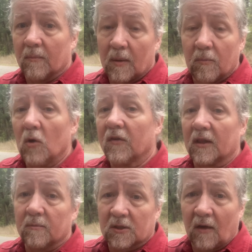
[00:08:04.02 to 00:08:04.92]
and moving
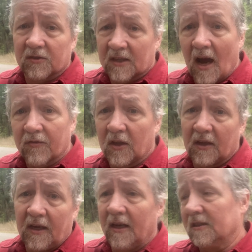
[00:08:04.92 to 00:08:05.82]
themselves south into
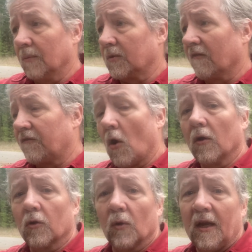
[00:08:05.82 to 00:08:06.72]
Egypt or
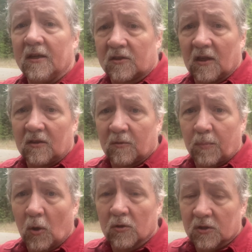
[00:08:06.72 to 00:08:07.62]
farther east into
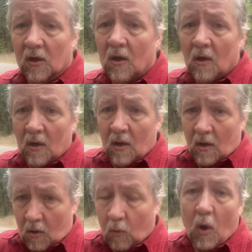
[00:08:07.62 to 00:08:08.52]
Persia,
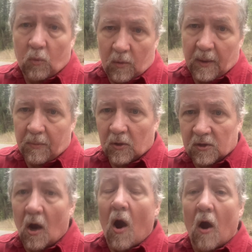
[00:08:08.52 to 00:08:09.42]
or what would be
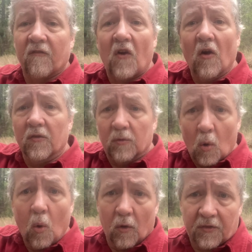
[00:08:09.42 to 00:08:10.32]
Persia, or farther
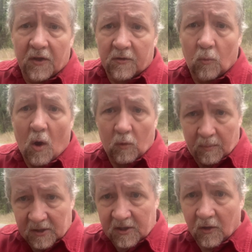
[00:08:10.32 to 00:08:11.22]
north into what would
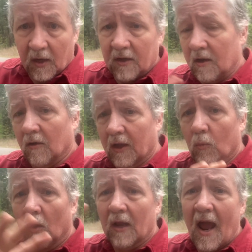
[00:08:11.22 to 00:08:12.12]
be Syria. You know, they
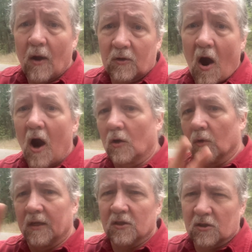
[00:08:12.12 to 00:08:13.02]
weren't out
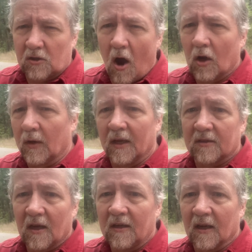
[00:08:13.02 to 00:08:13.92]
conquering, just conquering and
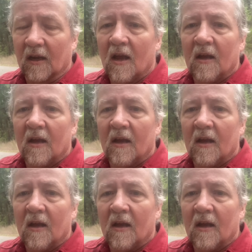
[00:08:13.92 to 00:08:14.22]
taking.